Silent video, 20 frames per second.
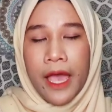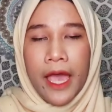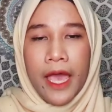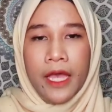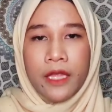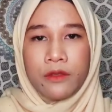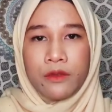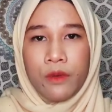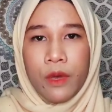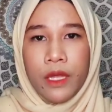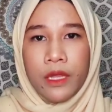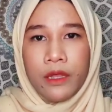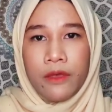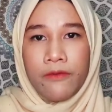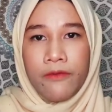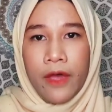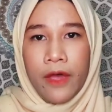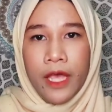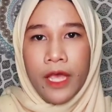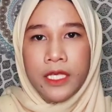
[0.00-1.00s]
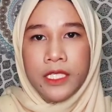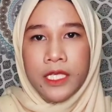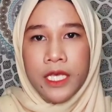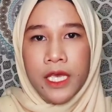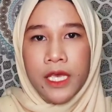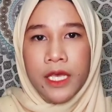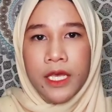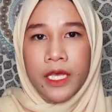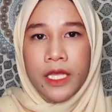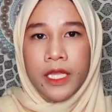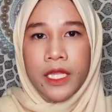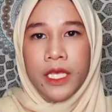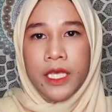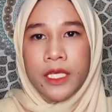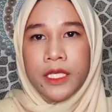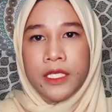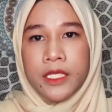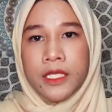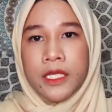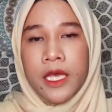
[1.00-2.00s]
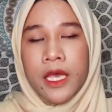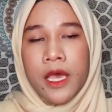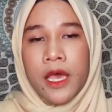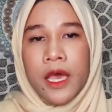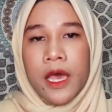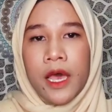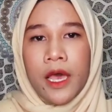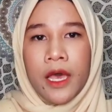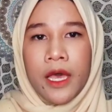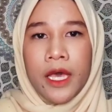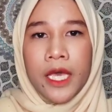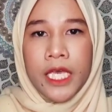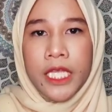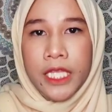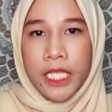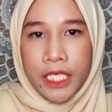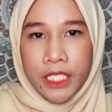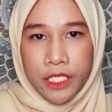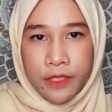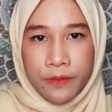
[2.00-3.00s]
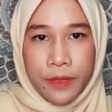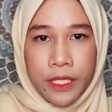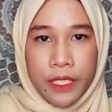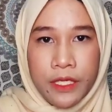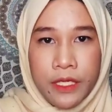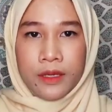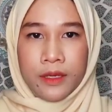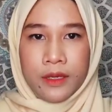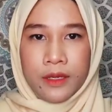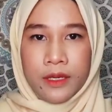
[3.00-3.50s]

and 25% say it is intangible.